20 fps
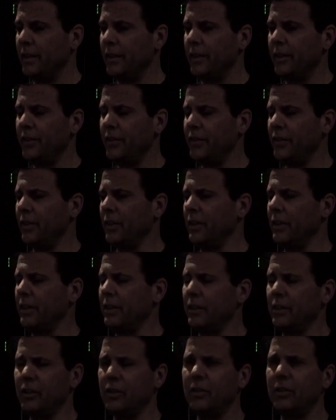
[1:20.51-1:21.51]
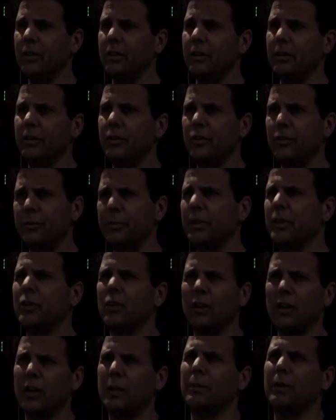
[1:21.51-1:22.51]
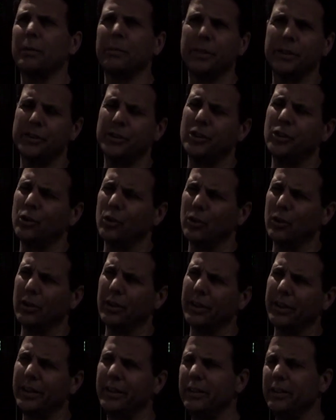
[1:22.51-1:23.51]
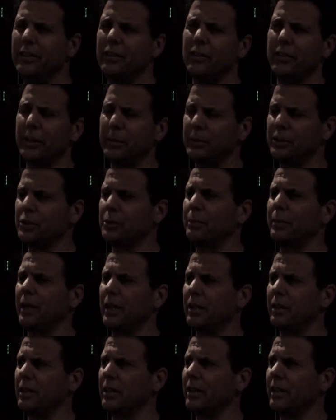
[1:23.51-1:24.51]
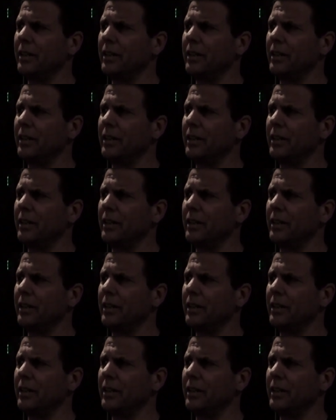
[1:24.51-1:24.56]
he said he had heard, heard me talk about Medjugorje, and he didn't know that much about it.